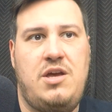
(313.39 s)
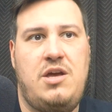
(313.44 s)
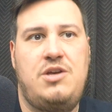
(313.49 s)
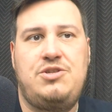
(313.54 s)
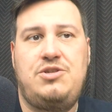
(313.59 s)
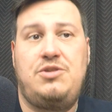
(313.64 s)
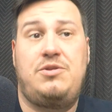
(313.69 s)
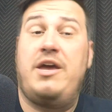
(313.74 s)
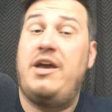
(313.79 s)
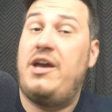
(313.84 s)

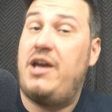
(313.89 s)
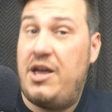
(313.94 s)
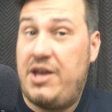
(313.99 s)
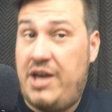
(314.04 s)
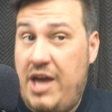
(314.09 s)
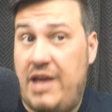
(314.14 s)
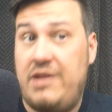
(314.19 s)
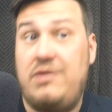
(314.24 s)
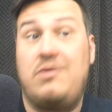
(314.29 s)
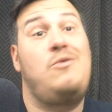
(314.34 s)
So they,
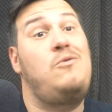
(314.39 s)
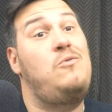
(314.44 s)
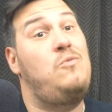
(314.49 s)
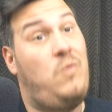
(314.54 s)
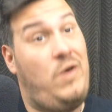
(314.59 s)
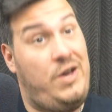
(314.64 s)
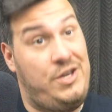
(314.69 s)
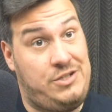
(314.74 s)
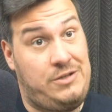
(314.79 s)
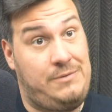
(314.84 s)
again,
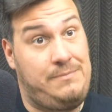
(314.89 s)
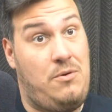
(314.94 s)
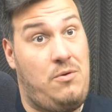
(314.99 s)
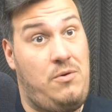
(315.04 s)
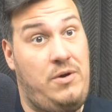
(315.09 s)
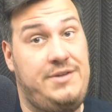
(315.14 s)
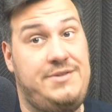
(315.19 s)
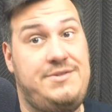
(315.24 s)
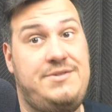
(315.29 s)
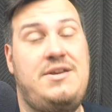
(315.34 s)
wasted
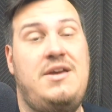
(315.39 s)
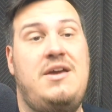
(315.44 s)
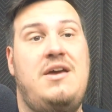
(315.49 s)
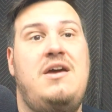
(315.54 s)
points.